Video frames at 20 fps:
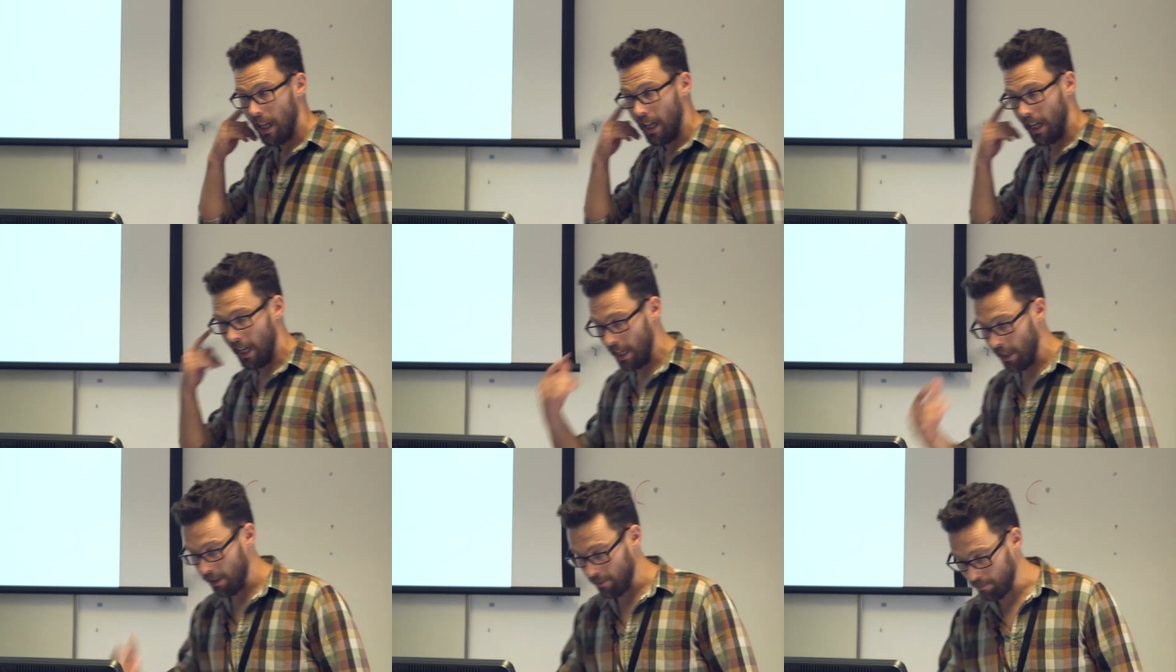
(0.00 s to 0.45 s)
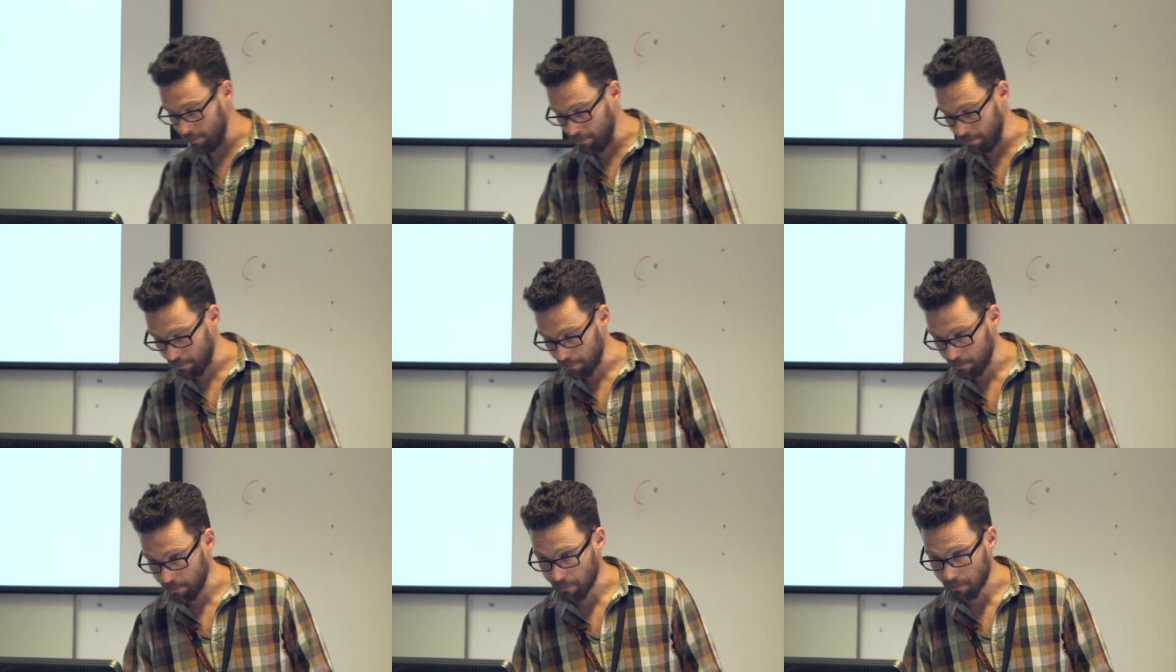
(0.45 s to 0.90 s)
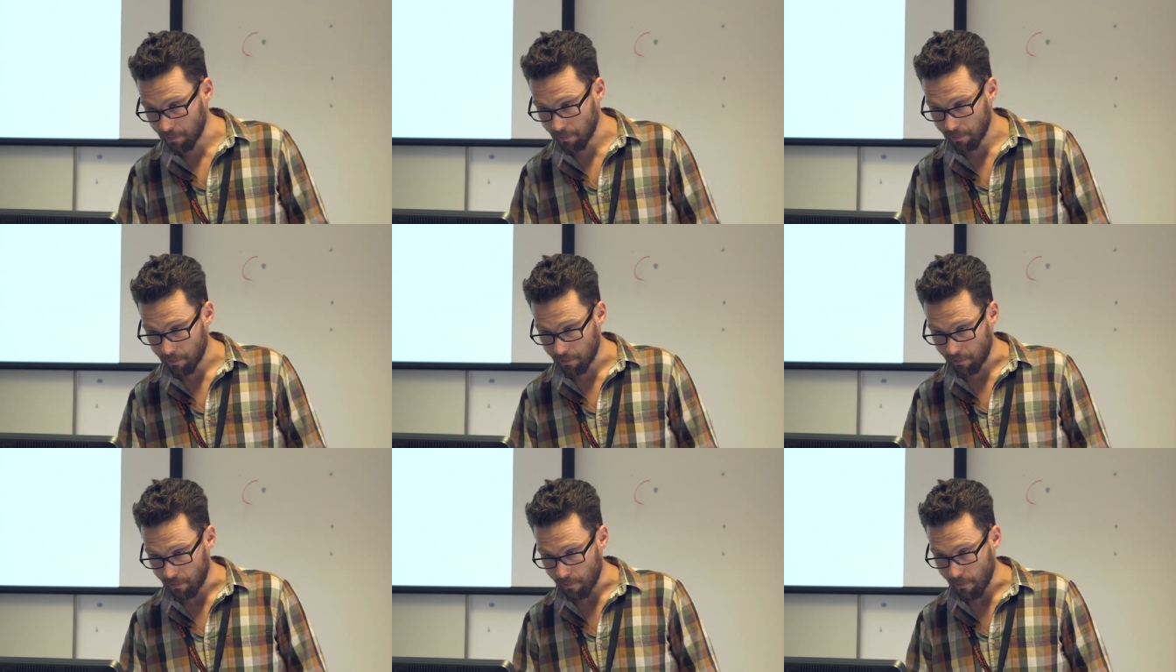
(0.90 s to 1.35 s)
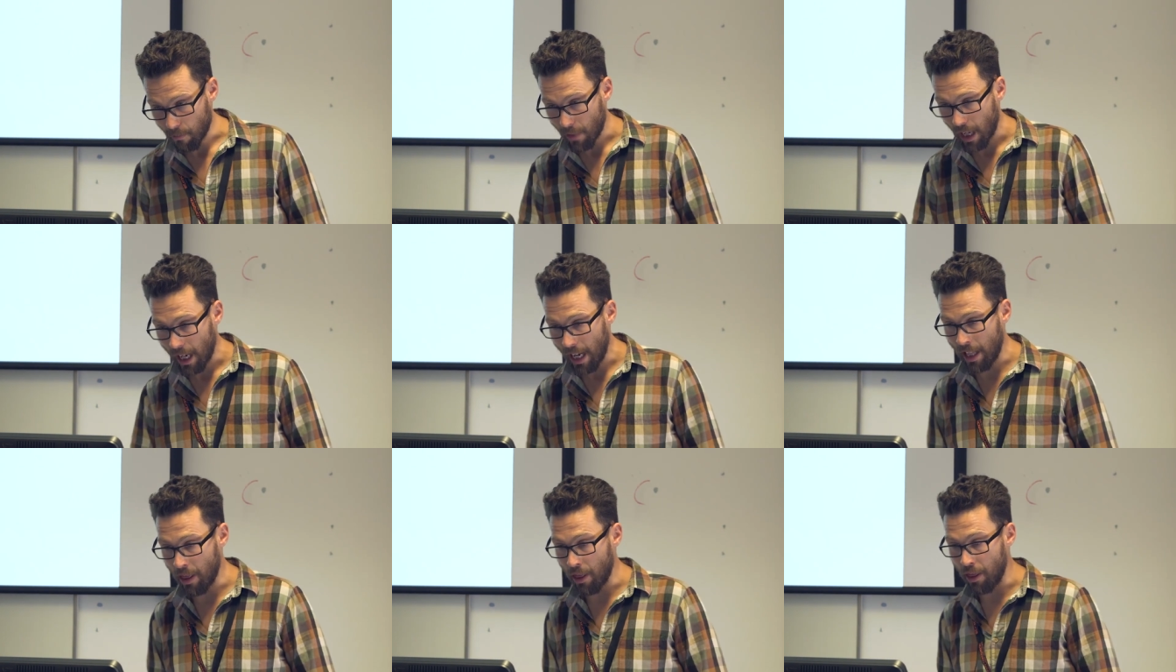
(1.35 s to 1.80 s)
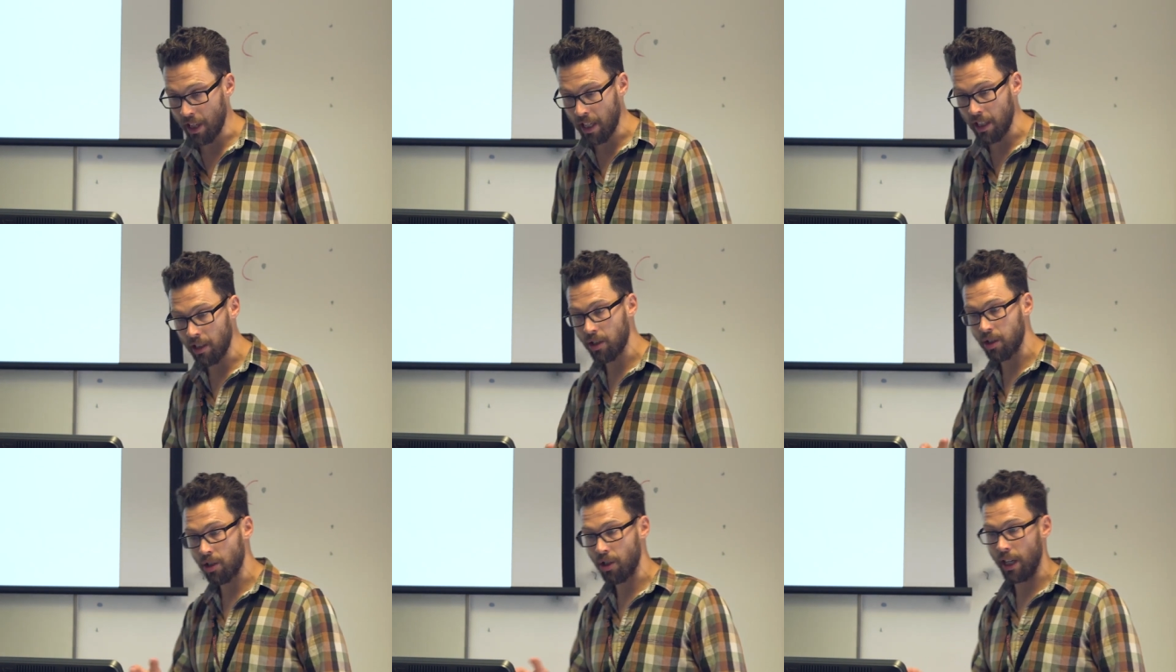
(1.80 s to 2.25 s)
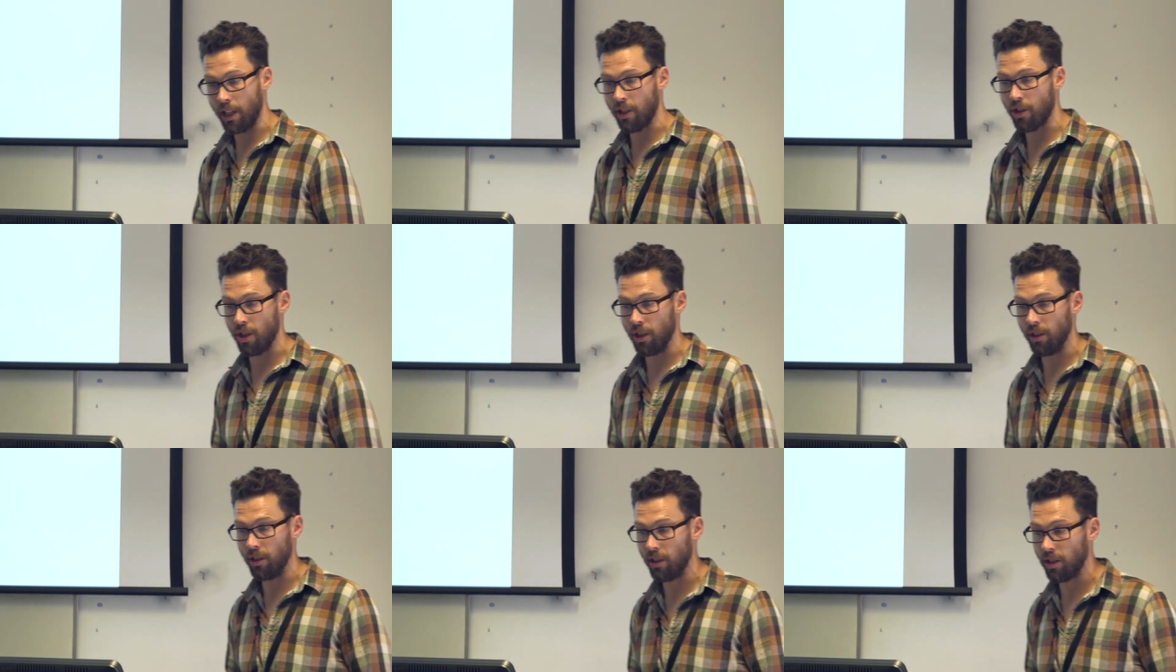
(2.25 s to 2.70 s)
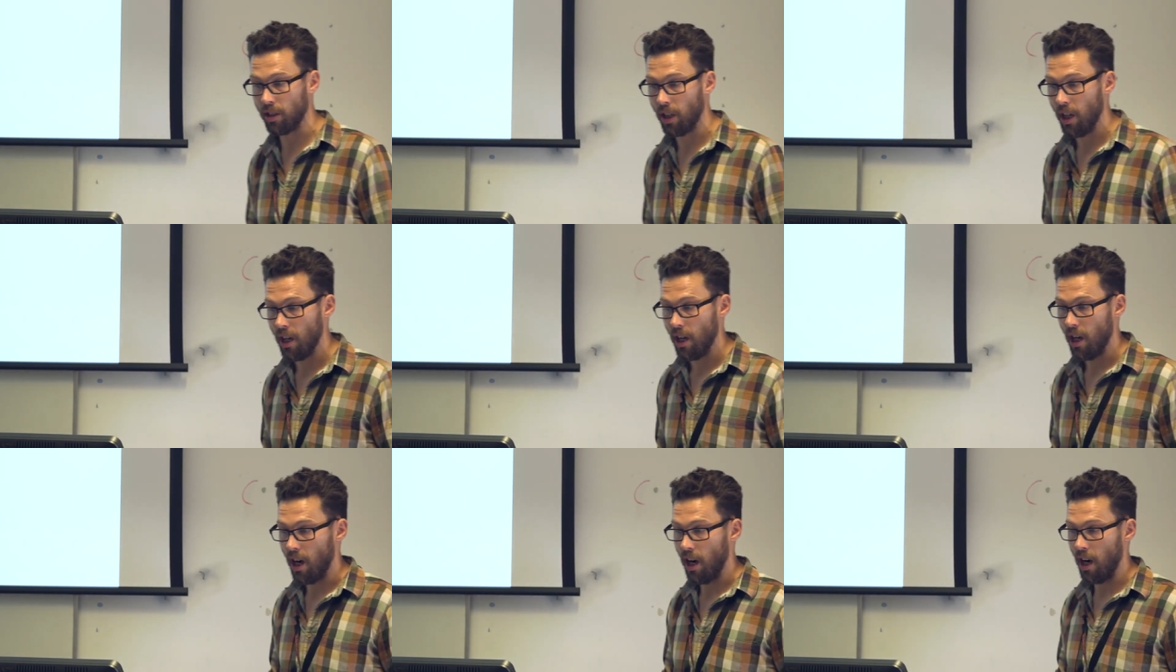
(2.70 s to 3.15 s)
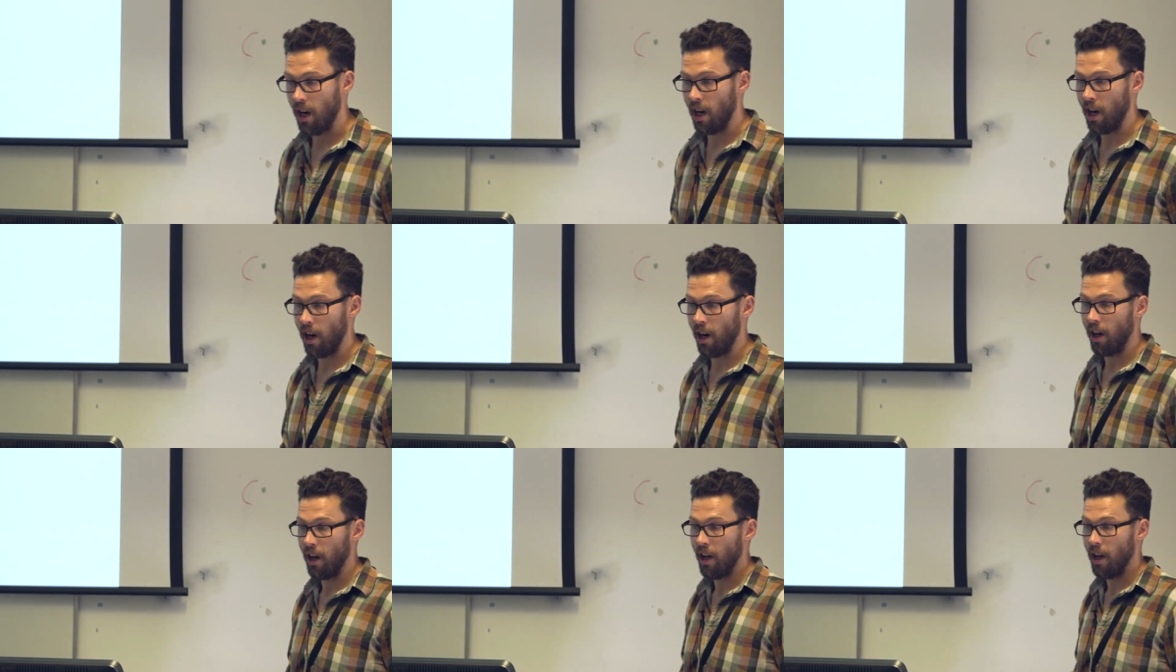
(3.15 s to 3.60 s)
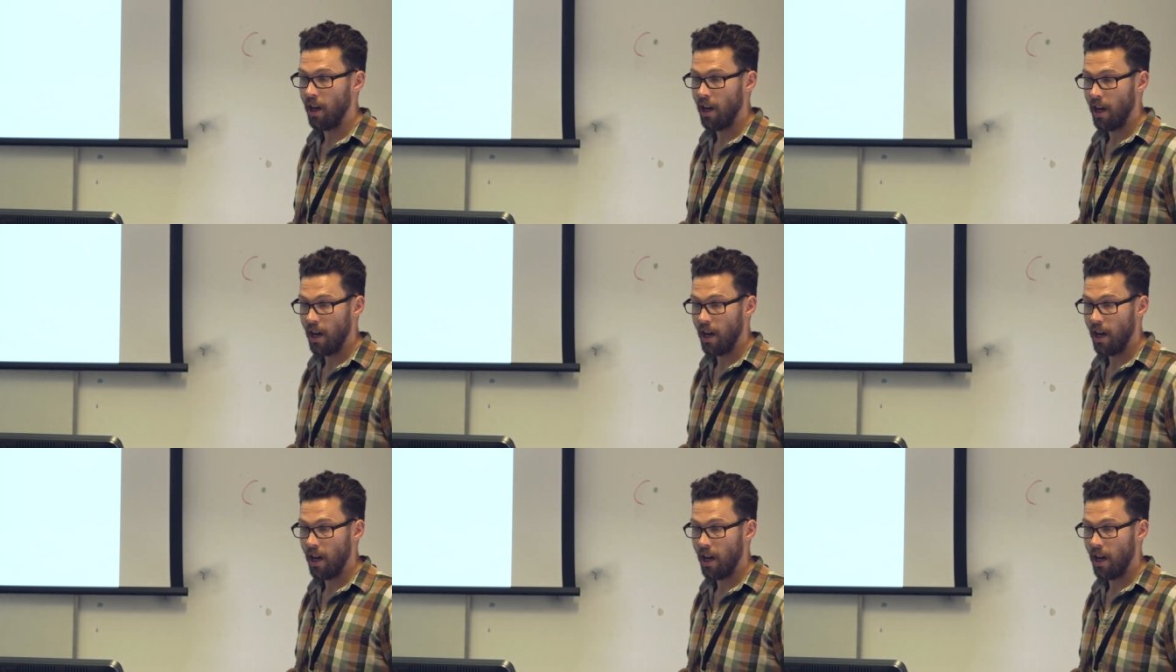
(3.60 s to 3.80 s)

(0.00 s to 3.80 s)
And these structures are